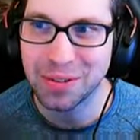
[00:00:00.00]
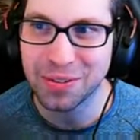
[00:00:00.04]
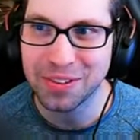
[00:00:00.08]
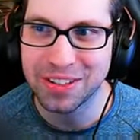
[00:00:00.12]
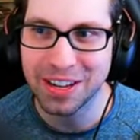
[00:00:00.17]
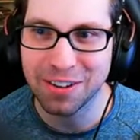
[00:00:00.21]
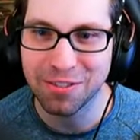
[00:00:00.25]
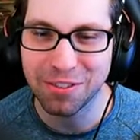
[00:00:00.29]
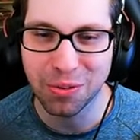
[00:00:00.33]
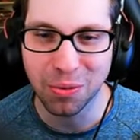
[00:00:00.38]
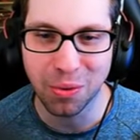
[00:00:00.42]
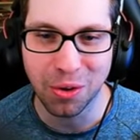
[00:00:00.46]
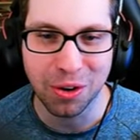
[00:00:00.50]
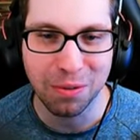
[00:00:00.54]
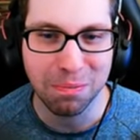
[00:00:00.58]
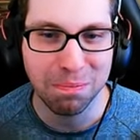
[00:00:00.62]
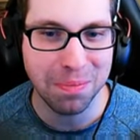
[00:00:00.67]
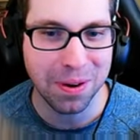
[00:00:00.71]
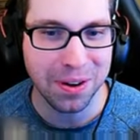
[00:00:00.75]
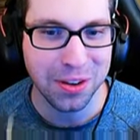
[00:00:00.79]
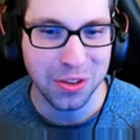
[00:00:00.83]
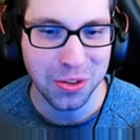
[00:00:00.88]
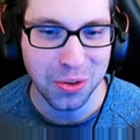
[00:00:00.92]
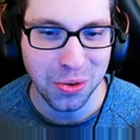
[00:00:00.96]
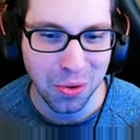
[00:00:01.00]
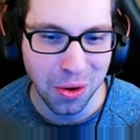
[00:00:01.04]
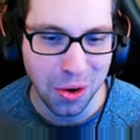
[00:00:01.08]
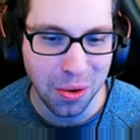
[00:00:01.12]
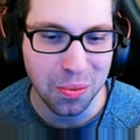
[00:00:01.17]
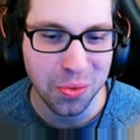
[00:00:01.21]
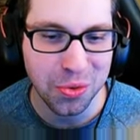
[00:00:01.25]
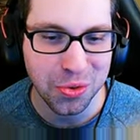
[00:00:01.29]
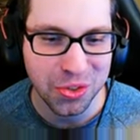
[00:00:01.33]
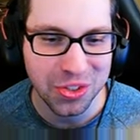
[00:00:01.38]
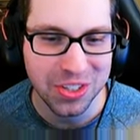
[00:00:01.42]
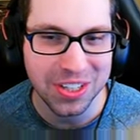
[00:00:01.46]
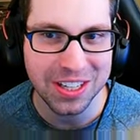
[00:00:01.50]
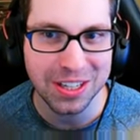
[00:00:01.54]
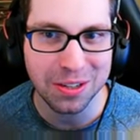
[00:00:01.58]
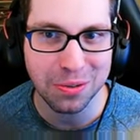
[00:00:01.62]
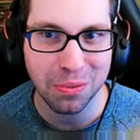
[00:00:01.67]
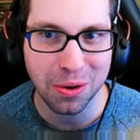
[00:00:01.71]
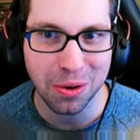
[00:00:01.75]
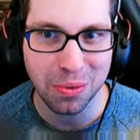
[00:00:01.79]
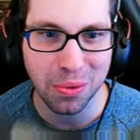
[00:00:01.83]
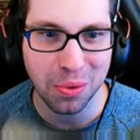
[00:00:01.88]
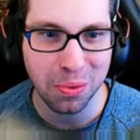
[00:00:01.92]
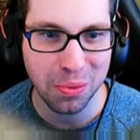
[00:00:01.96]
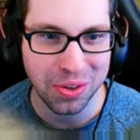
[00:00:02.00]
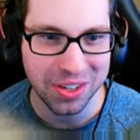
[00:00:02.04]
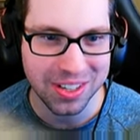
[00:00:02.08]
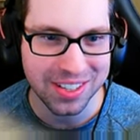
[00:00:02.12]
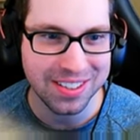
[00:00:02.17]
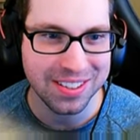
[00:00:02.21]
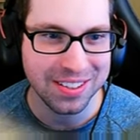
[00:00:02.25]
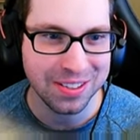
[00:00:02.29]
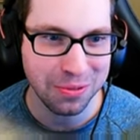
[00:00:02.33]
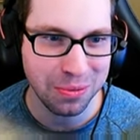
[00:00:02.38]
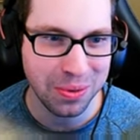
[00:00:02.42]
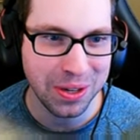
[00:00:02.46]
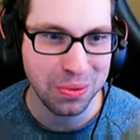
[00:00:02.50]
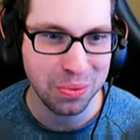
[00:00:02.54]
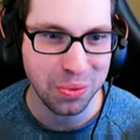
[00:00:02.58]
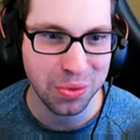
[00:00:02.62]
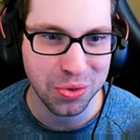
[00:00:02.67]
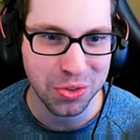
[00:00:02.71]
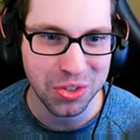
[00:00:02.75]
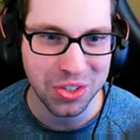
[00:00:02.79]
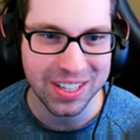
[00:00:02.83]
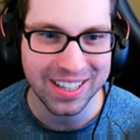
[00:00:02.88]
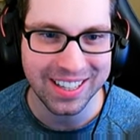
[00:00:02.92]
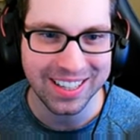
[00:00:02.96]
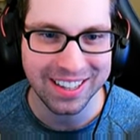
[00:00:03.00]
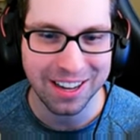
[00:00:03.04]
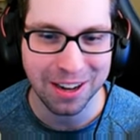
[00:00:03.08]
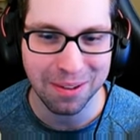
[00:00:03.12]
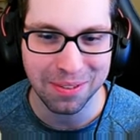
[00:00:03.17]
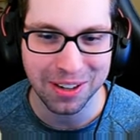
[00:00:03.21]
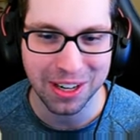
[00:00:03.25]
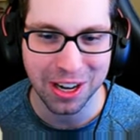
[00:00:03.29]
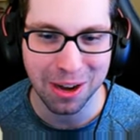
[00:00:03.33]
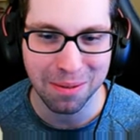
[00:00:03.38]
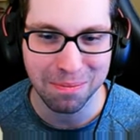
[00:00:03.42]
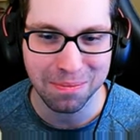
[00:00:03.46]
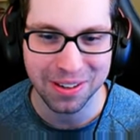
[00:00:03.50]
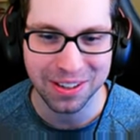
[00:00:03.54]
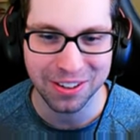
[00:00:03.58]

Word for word: with everyone, but you all will see what will we we will see coming up